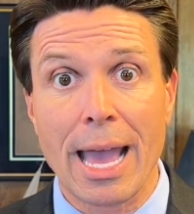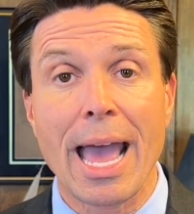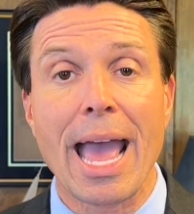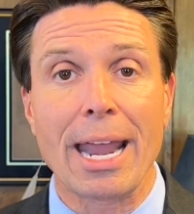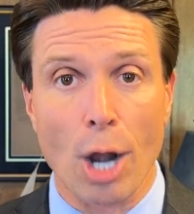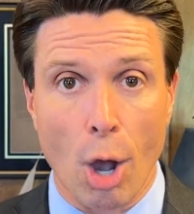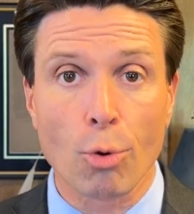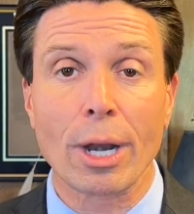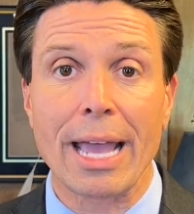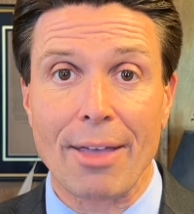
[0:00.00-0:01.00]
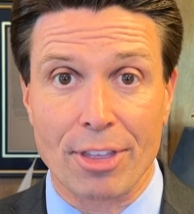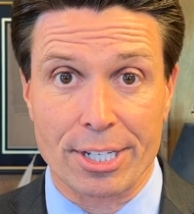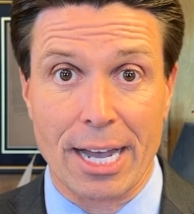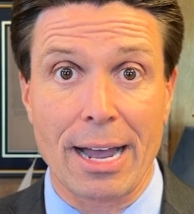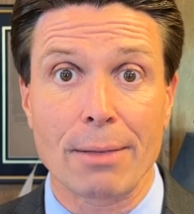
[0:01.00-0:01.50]
and only at the
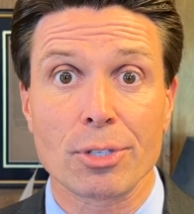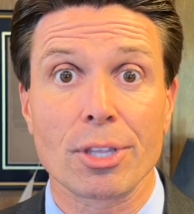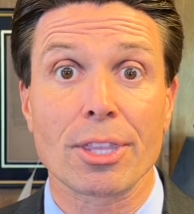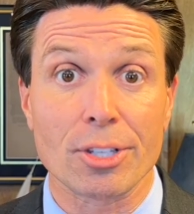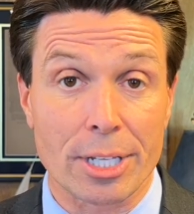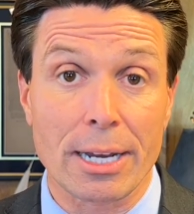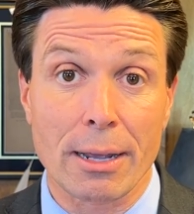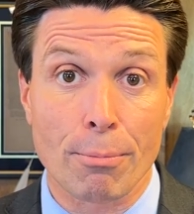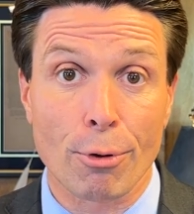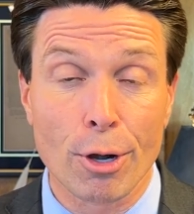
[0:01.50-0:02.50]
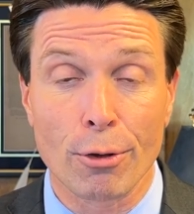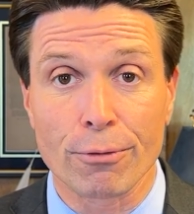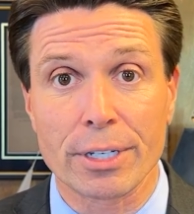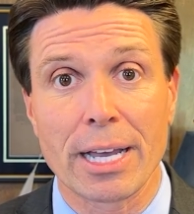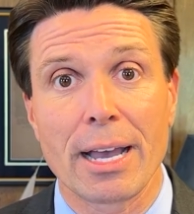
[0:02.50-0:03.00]
times that the city
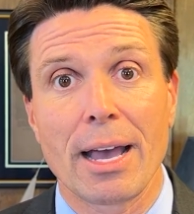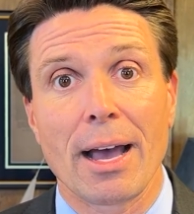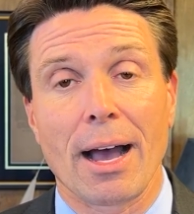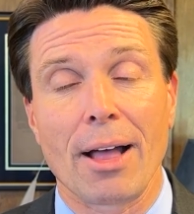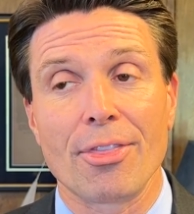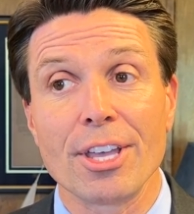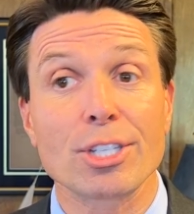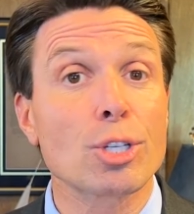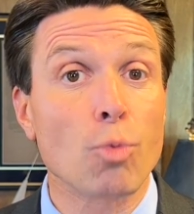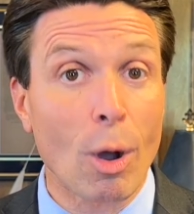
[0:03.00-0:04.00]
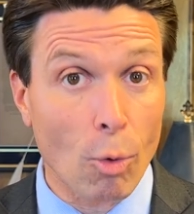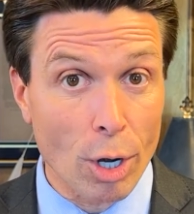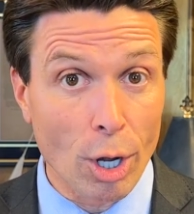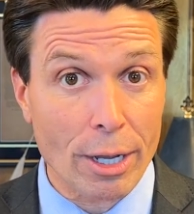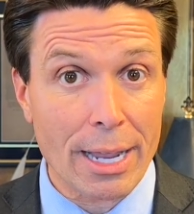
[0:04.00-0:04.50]
approved. This is what
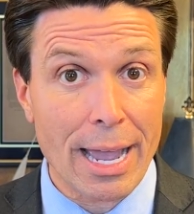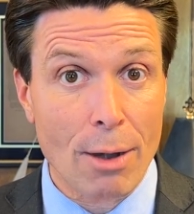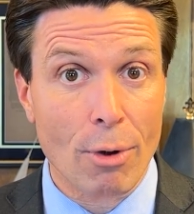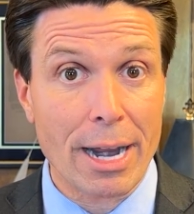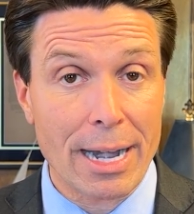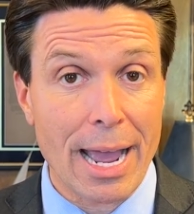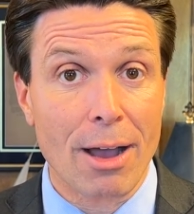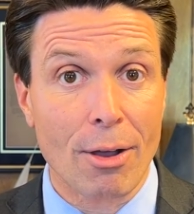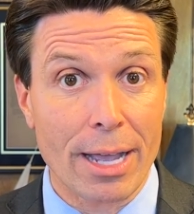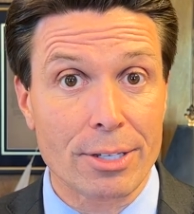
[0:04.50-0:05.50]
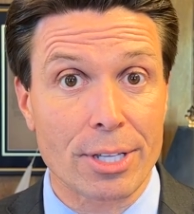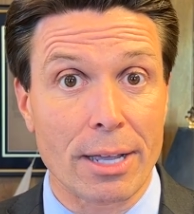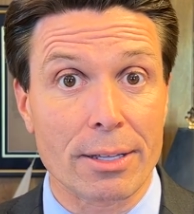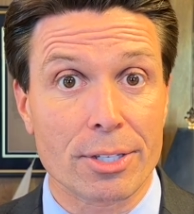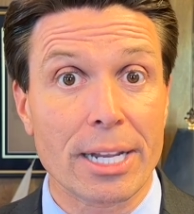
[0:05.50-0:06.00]
we're looking at right now as
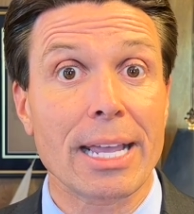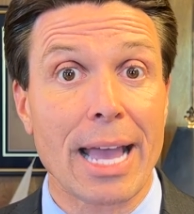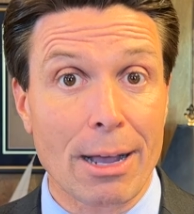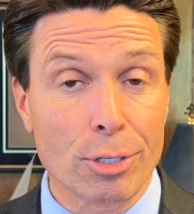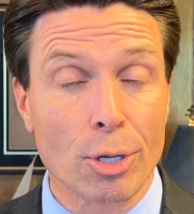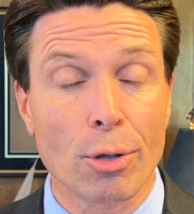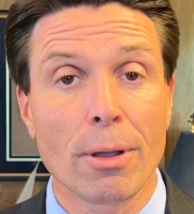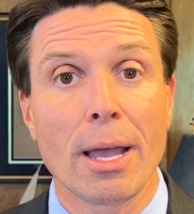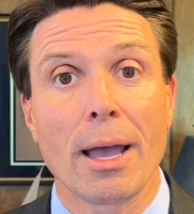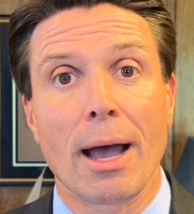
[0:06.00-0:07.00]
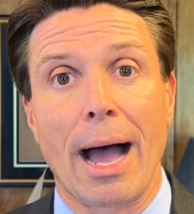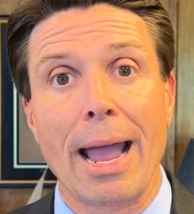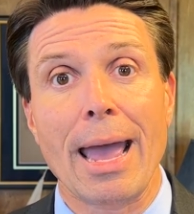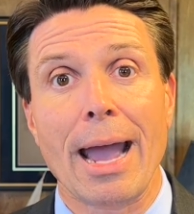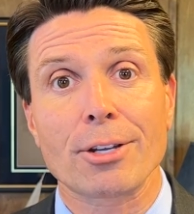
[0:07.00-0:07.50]
a city council.
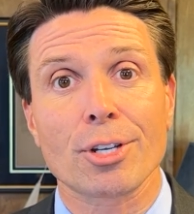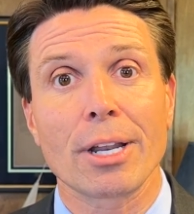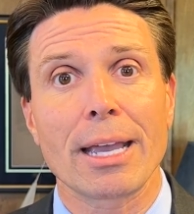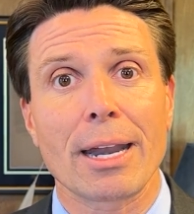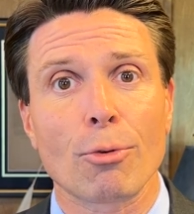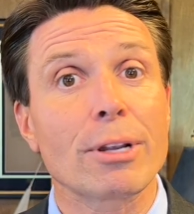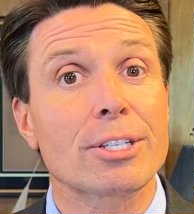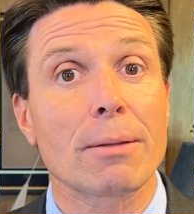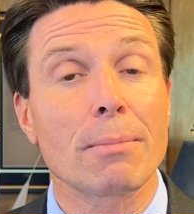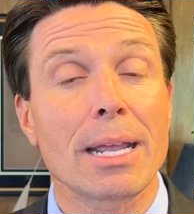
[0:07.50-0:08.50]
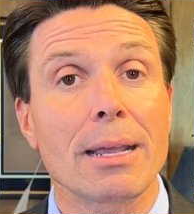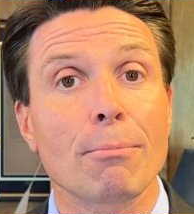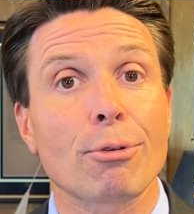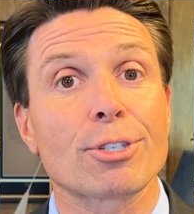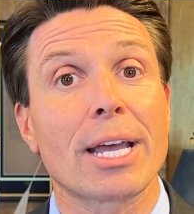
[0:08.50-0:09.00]
I actually, at a recent meeting,
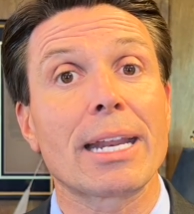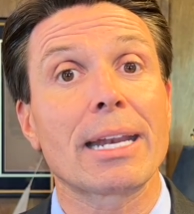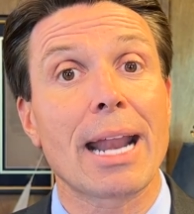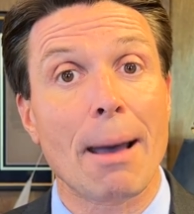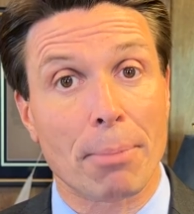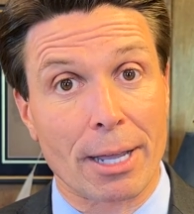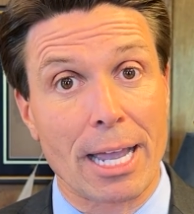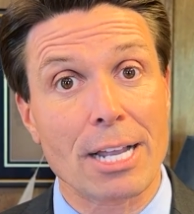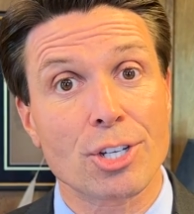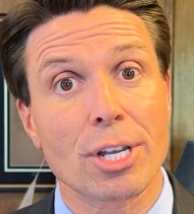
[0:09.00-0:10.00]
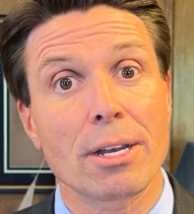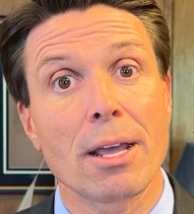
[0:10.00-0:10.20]
presented an application